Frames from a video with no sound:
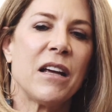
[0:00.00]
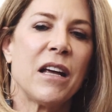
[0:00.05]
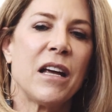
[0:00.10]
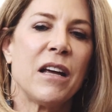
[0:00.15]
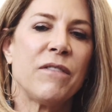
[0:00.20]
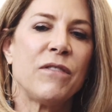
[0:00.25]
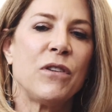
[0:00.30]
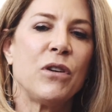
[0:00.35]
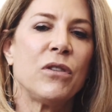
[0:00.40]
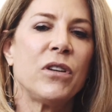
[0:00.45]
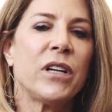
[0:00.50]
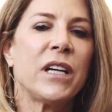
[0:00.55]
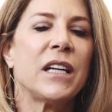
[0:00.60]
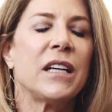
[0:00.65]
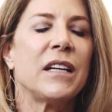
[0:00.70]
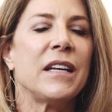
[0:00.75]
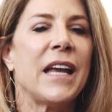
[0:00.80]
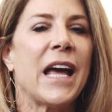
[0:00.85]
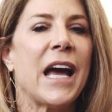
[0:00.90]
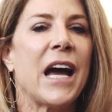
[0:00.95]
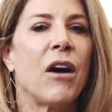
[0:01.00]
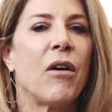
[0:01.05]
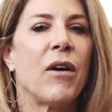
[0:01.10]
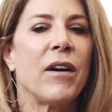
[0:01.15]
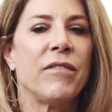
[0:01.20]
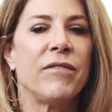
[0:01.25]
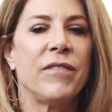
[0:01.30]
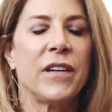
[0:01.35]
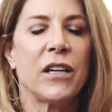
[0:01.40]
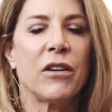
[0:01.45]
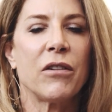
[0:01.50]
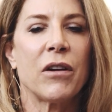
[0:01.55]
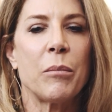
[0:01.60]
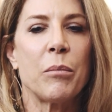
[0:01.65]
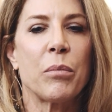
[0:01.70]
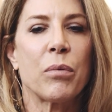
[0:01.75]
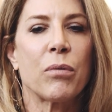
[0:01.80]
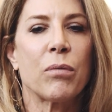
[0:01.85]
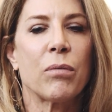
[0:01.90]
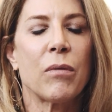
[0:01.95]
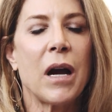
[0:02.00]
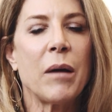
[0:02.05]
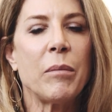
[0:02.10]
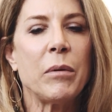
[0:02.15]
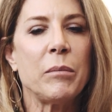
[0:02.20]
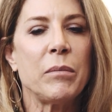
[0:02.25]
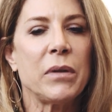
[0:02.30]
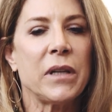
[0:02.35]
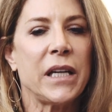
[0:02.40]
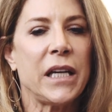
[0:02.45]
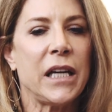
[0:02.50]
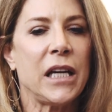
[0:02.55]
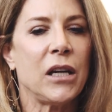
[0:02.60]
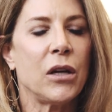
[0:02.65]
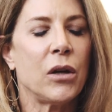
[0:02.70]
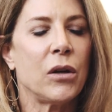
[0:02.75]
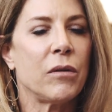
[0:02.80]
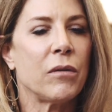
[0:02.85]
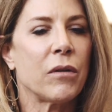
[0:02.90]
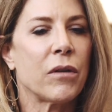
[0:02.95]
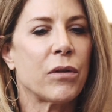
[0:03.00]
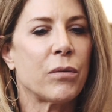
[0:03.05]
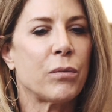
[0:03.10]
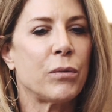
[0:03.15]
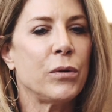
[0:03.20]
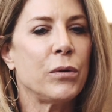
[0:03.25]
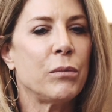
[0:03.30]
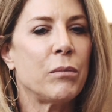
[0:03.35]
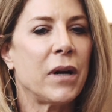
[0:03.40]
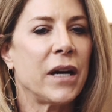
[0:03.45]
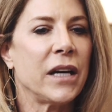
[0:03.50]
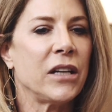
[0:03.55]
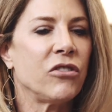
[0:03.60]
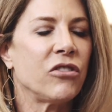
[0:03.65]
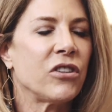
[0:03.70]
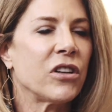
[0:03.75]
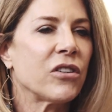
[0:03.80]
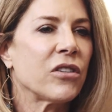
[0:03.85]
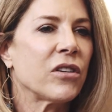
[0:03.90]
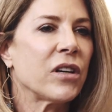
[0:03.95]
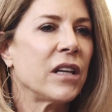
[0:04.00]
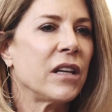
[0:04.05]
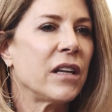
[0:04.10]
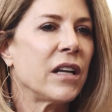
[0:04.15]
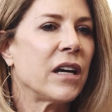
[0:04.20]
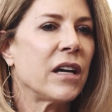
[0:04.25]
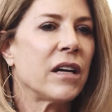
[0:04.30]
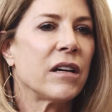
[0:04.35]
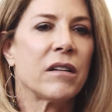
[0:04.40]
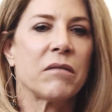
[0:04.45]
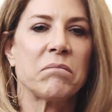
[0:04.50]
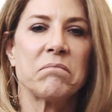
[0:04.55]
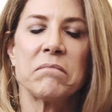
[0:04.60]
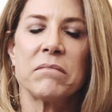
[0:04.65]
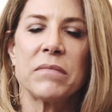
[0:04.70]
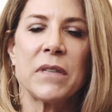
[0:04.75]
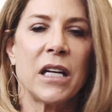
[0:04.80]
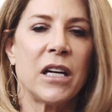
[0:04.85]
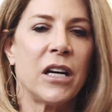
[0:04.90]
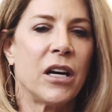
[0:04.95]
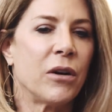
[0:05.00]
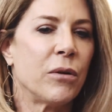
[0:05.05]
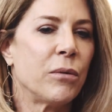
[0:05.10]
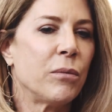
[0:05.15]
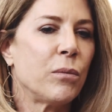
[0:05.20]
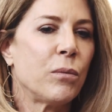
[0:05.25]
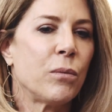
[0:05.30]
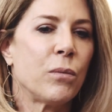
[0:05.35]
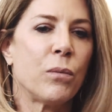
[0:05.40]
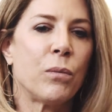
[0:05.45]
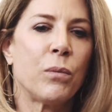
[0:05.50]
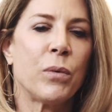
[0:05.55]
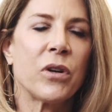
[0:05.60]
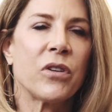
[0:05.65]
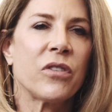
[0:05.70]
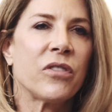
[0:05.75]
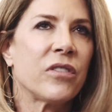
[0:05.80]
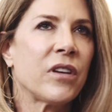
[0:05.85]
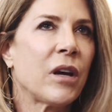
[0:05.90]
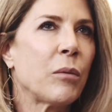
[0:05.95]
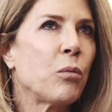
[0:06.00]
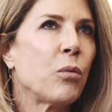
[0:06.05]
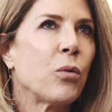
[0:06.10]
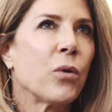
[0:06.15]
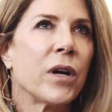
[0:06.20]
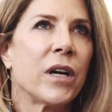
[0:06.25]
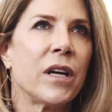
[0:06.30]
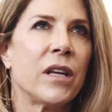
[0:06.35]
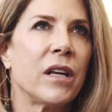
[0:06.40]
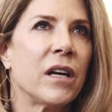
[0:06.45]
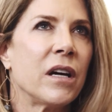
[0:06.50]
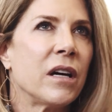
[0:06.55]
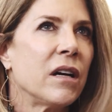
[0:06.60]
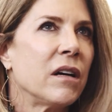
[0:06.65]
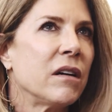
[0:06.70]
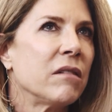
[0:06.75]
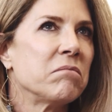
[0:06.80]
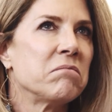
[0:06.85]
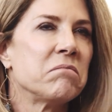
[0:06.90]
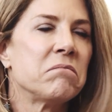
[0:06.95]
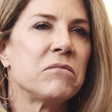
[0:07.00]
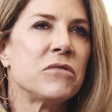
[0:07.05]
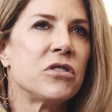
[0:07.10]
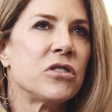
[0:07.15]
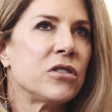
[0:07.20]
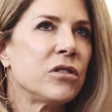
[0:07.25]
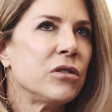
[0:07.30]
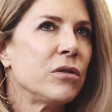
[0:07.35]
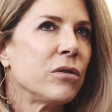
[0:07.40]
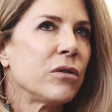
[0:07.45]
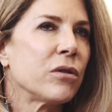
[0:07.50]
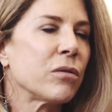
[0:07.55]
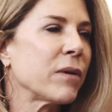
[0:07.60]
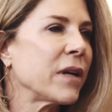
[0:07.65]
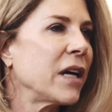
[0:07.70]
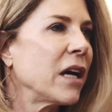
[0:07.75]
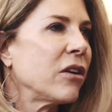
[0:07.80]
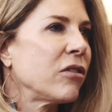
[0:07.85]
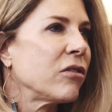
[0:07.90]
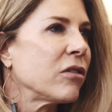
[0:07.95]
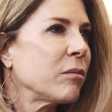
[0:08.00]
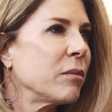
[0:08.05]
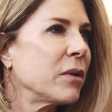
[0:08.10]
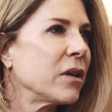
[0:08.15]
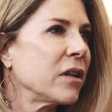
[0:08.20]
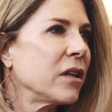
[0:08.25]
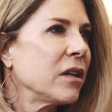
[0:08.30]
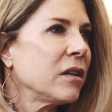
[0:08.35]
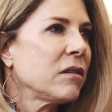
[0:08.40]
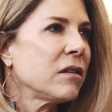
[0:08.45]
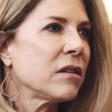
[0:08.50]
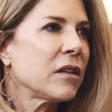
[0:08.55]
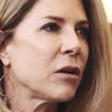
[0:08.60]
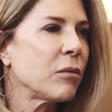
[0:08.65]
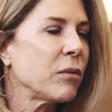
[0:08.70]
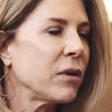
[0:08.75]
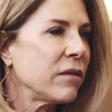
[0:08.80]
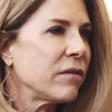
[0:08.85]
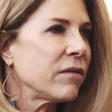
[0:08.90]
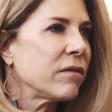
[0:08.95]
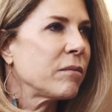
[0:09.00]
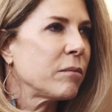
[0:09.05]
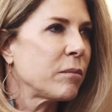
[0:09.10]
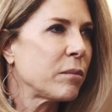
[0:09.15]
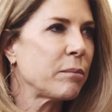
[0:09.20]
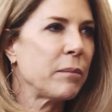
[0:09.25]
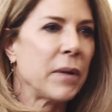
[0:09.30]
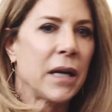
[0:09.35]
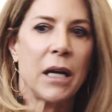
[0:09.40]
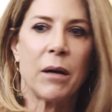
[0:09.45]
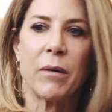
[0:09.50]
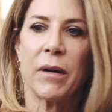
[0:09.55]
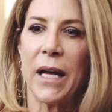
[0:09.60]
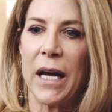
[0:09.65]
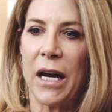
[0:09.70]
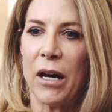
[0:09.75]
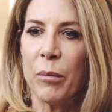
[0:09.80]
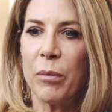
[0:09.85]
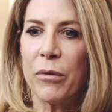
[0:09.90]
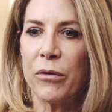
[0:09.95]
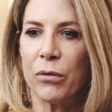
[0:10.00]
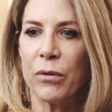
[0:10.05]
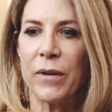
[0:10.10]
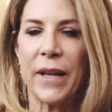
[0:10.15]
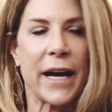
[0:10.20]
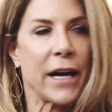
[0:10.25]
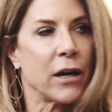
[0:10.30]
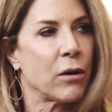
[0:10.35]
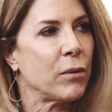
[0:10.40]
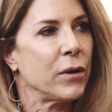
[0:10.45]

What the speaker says: If you look at it now, I figure I'm probably through Mindshare in the, we're somewhere in the 200-300 million that we've been able to help through that